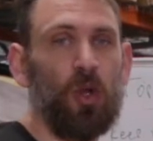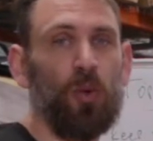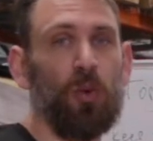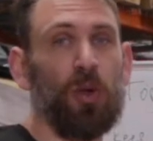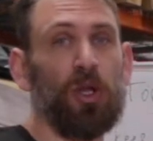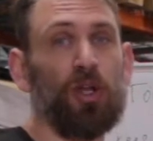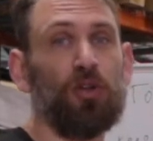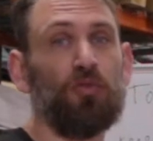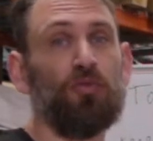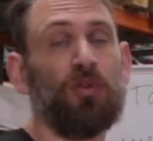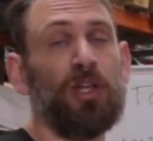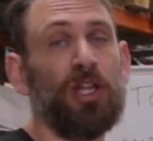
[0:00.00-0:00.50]

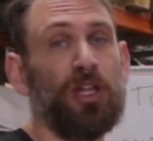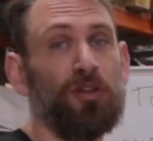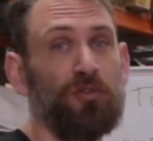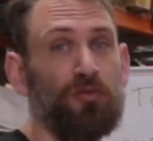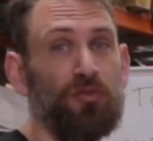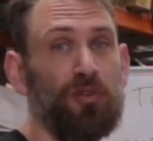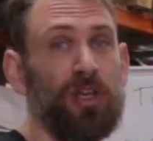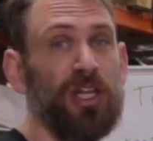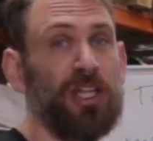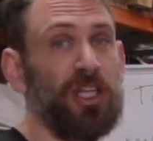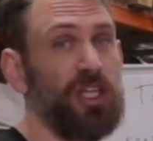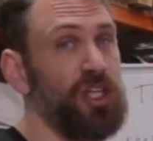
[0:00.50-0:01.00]
where you're really,
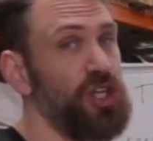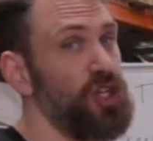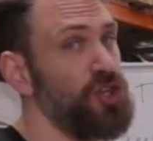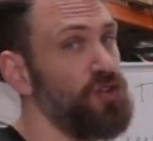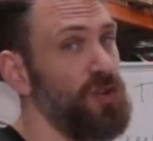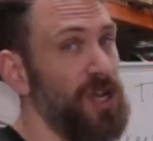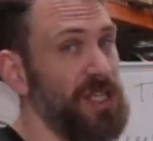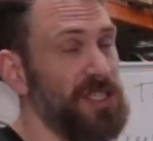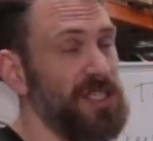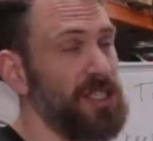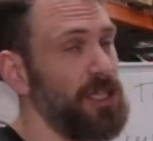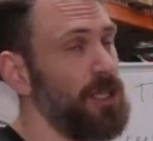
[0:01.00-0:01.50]
really
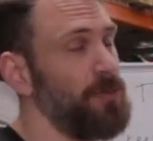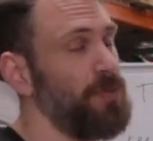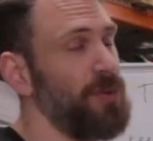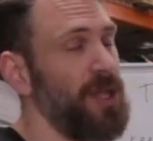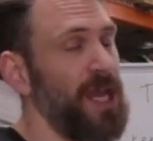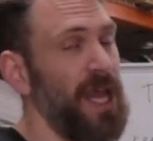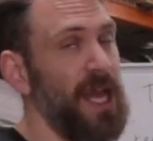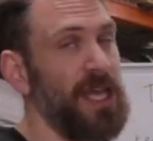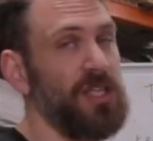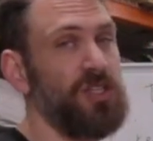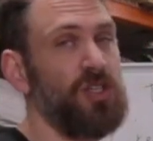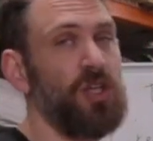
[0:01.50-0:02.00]
stressing the
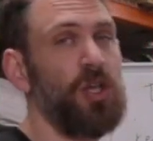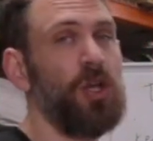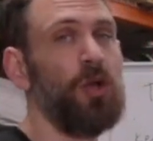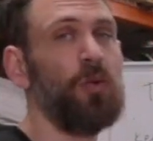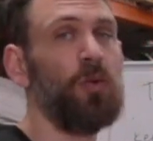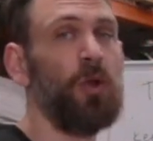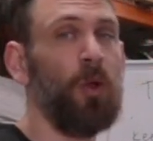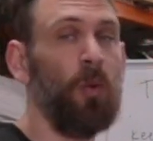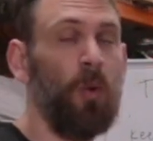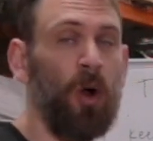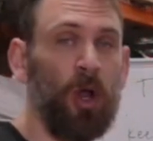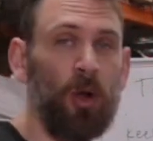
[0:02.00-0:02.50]
plants.
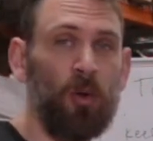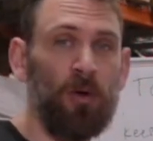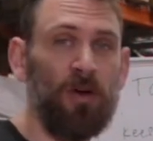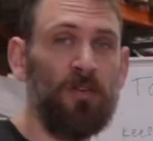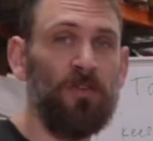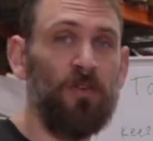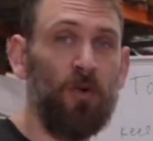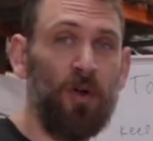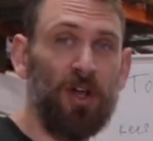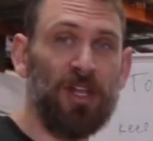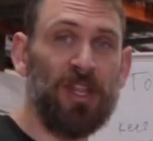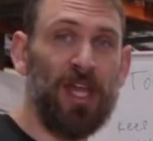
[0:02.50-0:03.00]
We want to
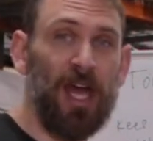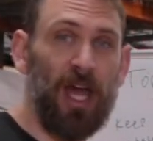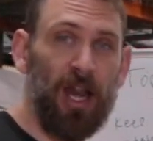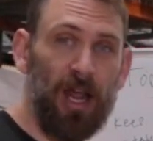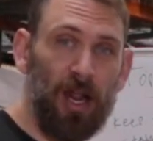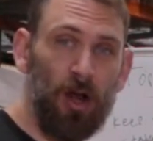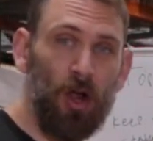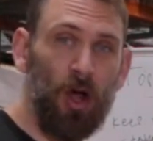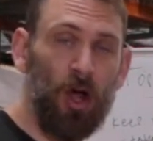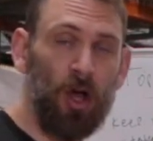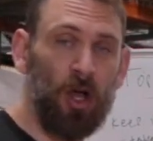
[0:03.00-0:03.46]
avoid that at all